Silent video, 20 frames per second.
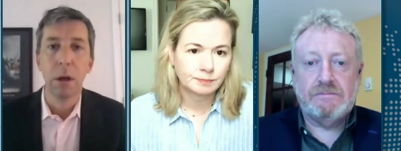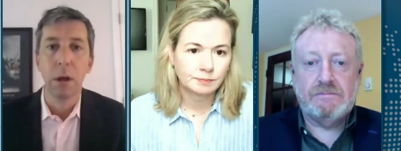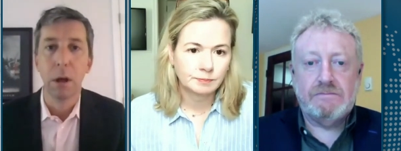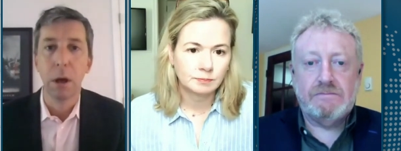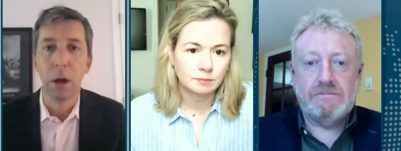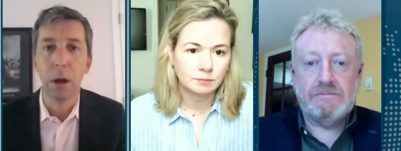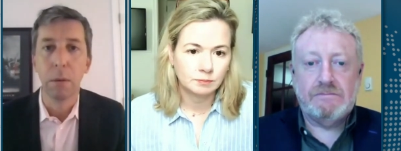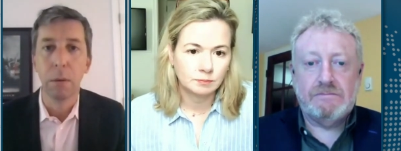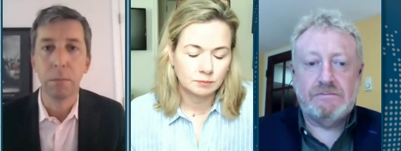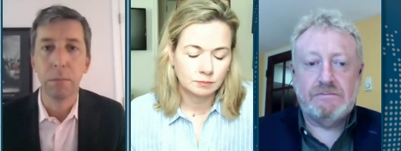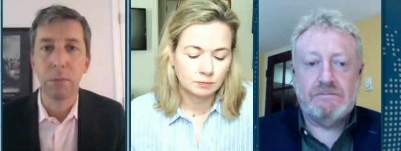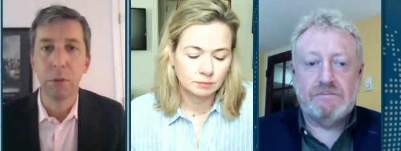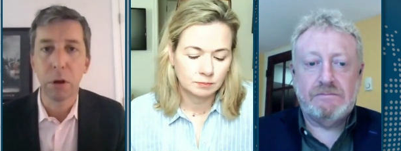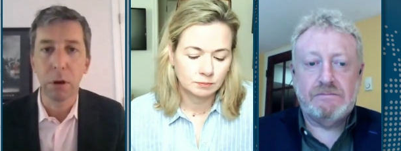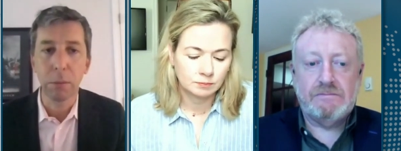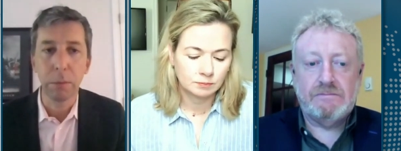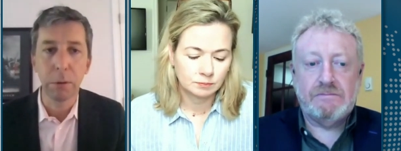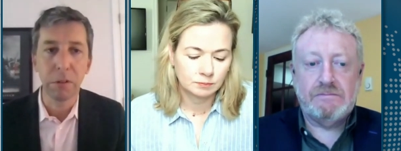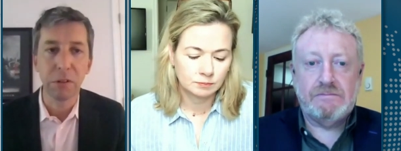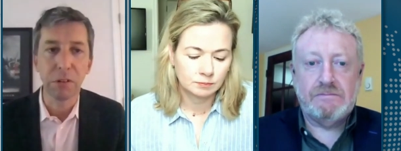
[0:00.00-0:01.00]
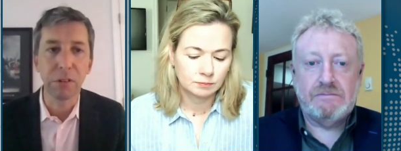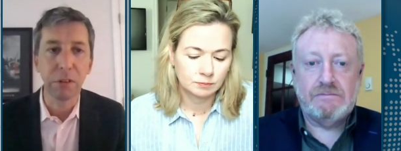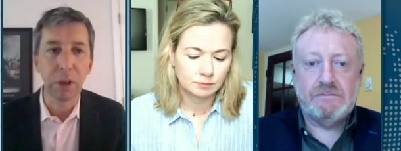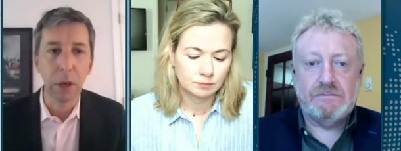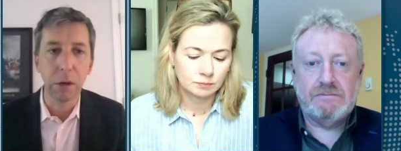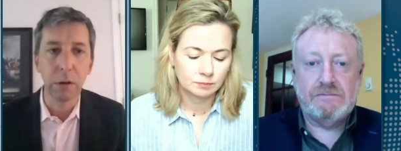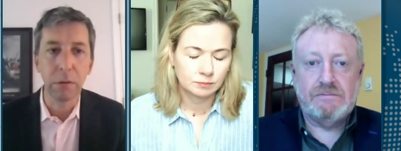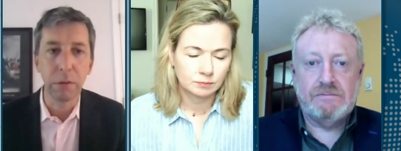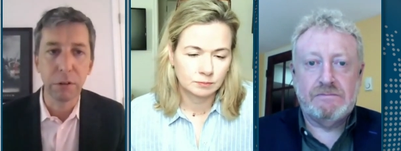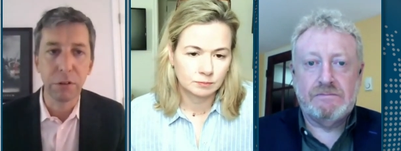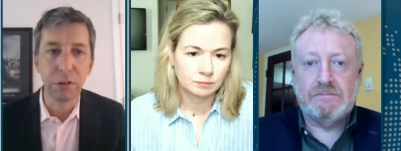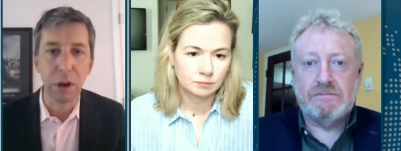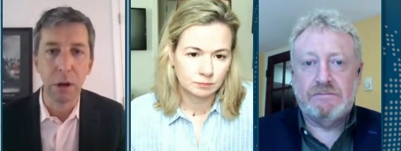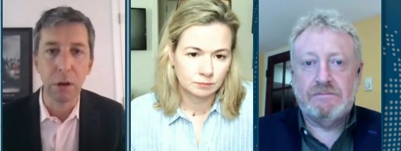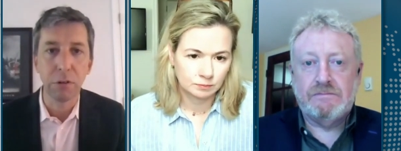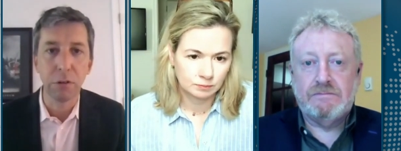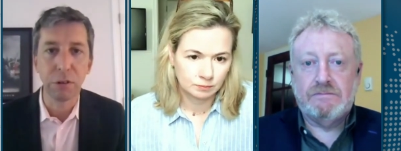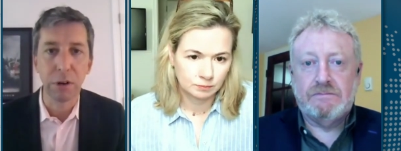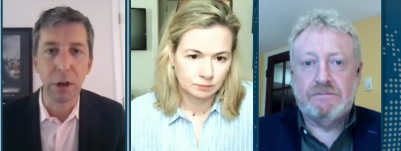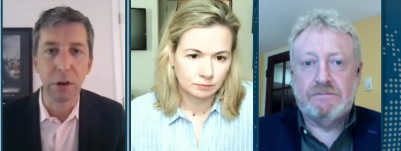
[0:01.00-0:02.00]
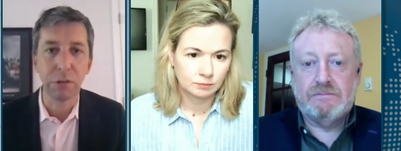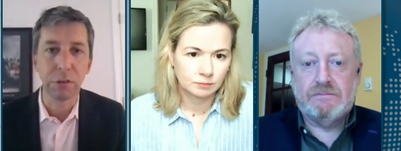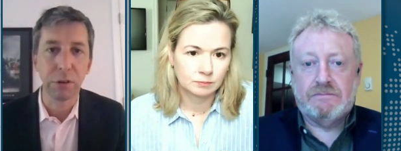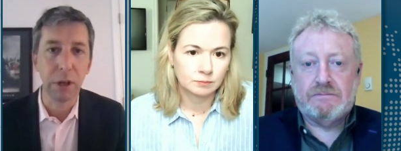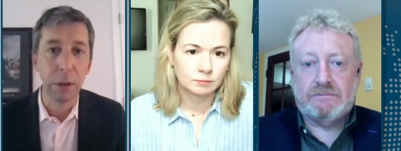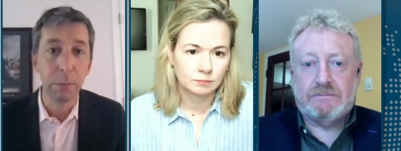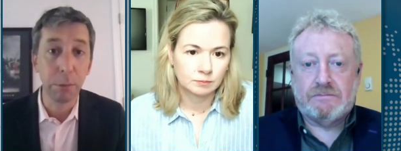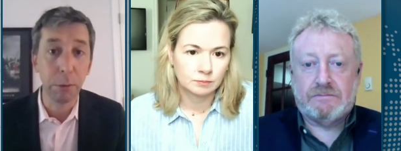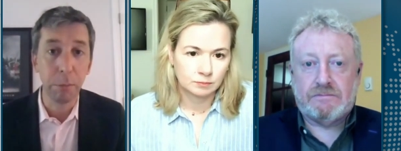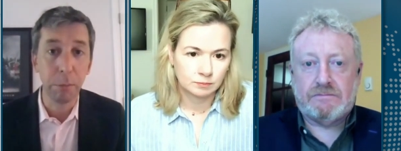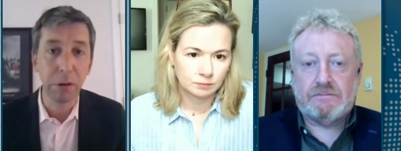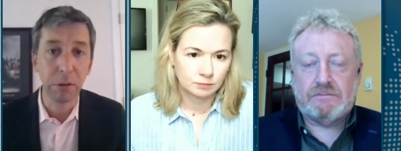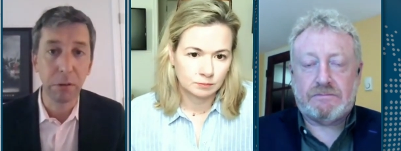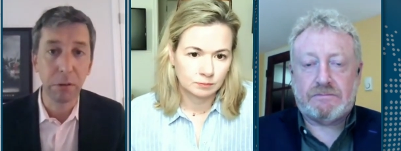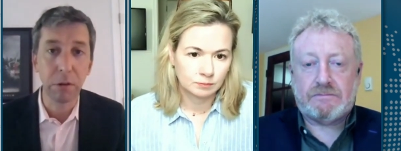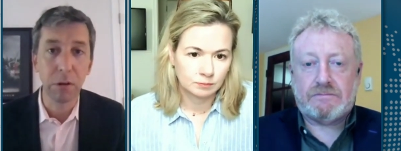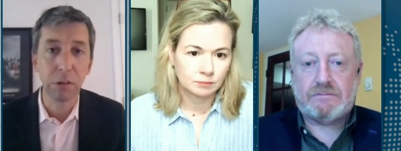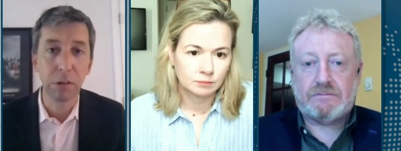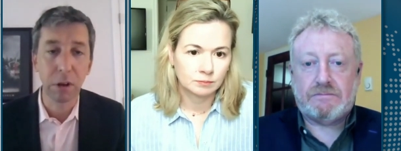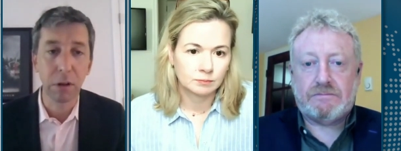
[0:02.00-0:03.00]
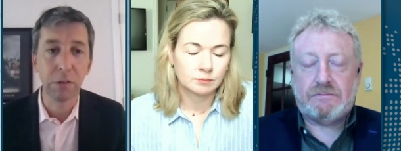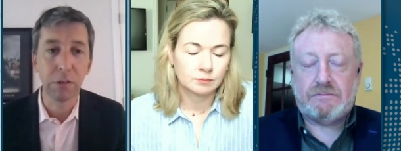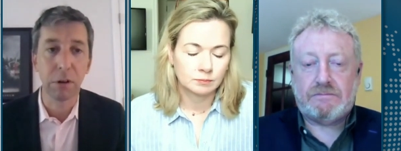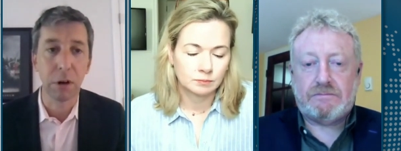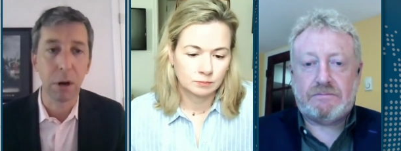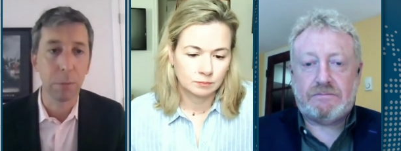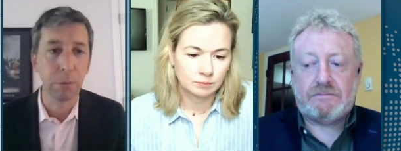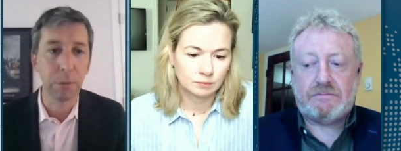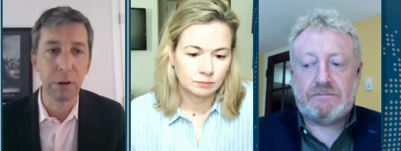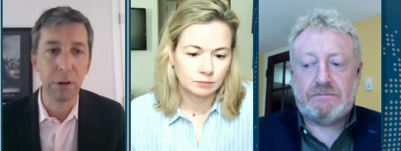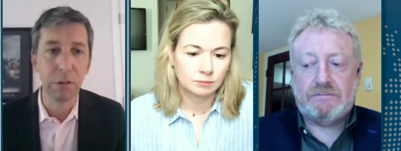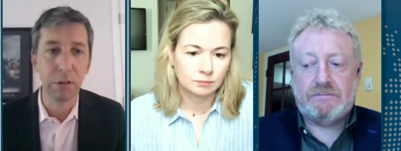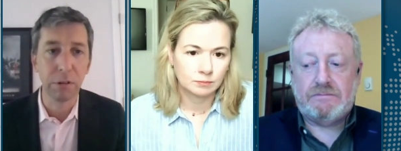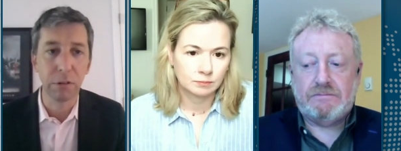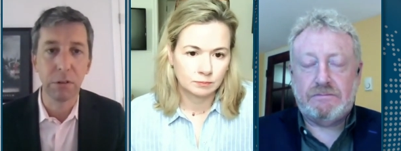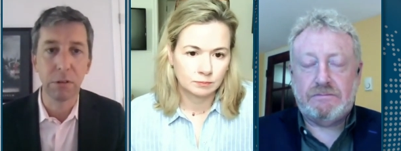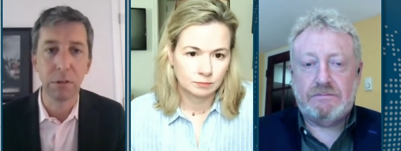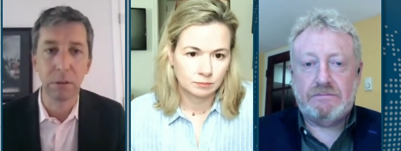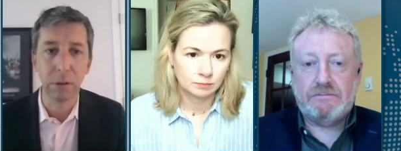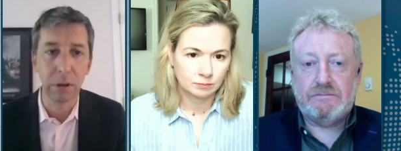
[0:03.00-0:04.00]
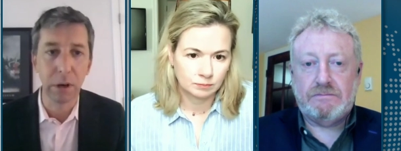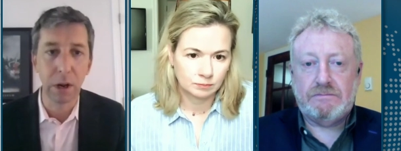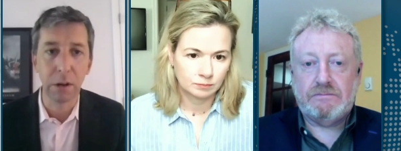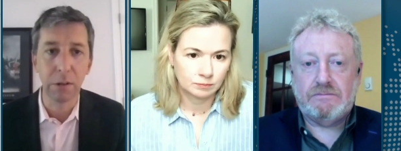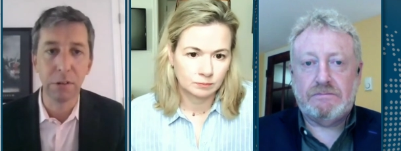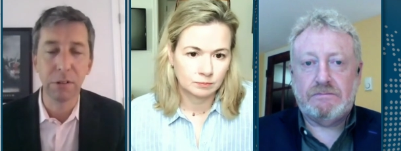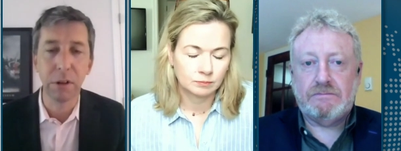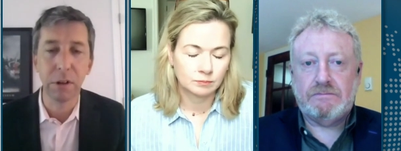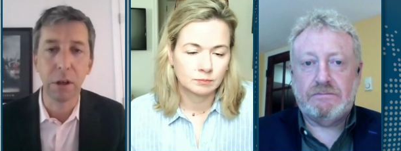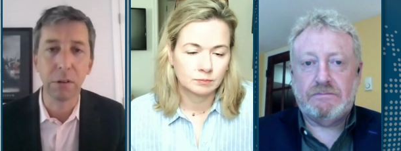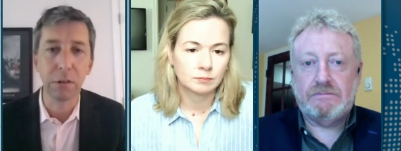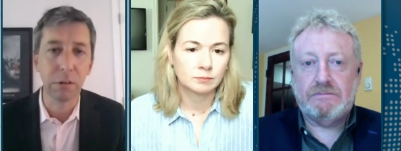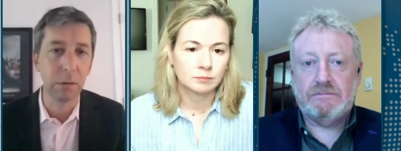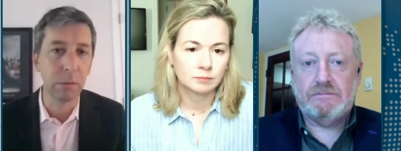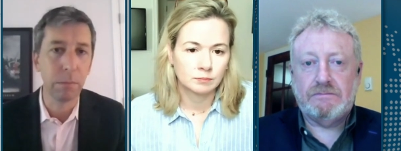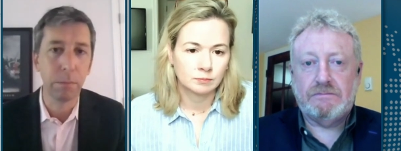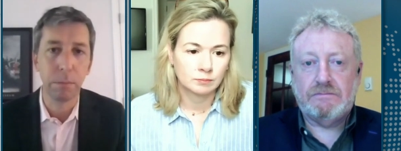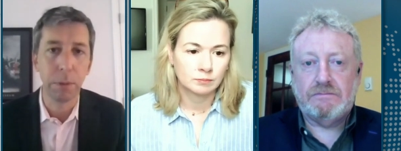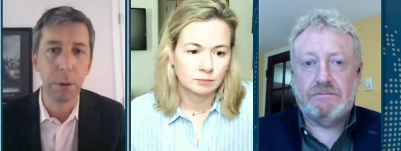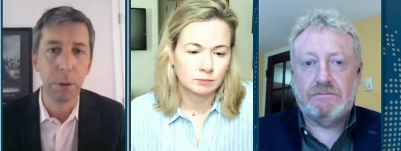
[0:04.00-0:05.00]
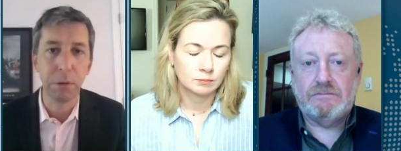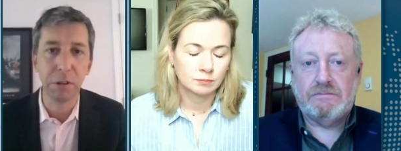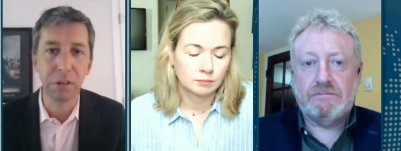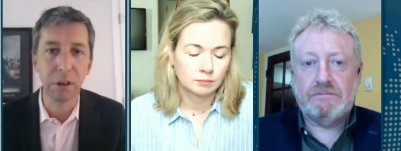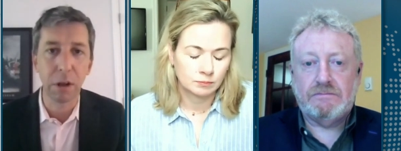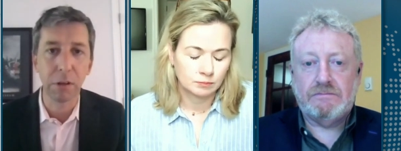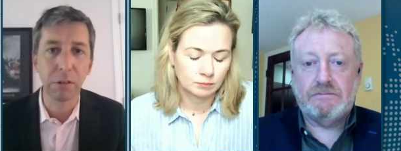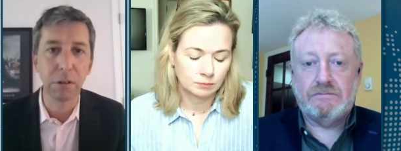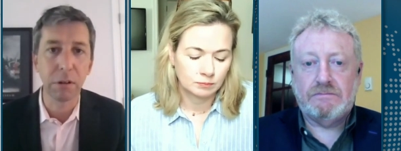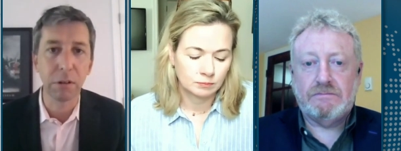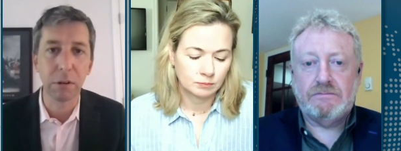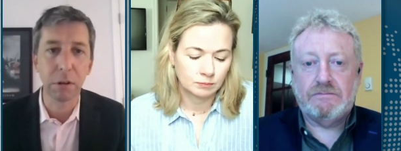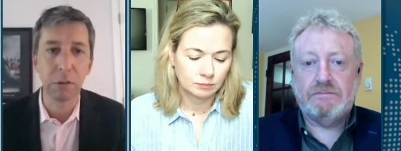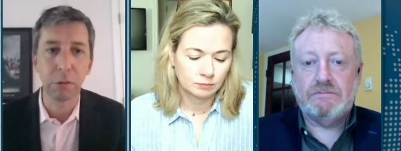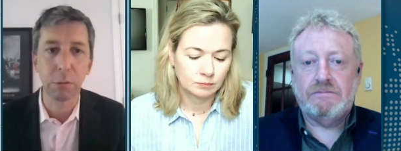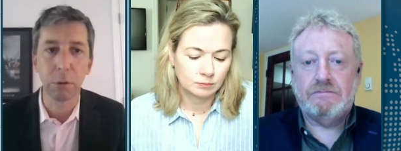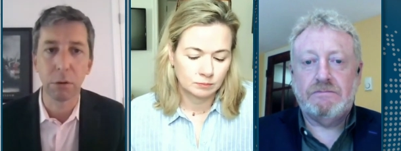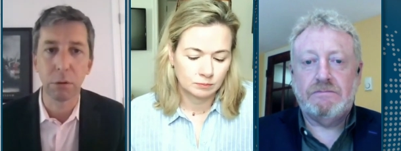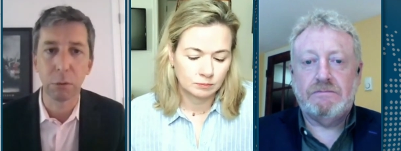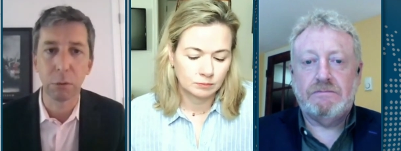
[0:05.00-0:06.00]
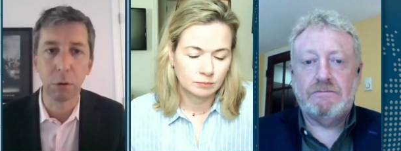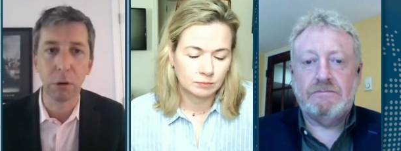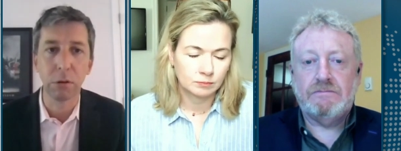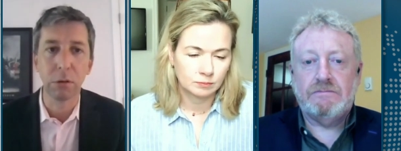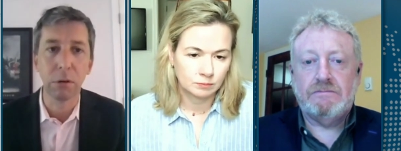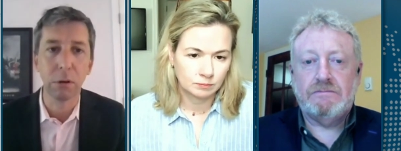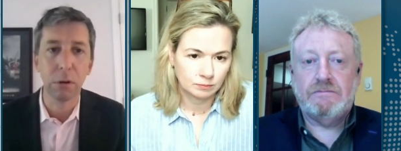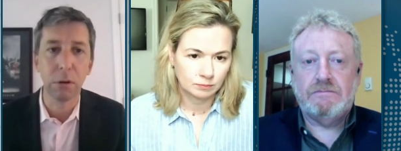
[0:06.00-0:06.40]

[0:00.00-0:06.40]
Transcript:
Speaker 1: Um, talk about the scale of the challenge and actually implementing those cuts at operations in the United States and BP's assets elsewhere in the world.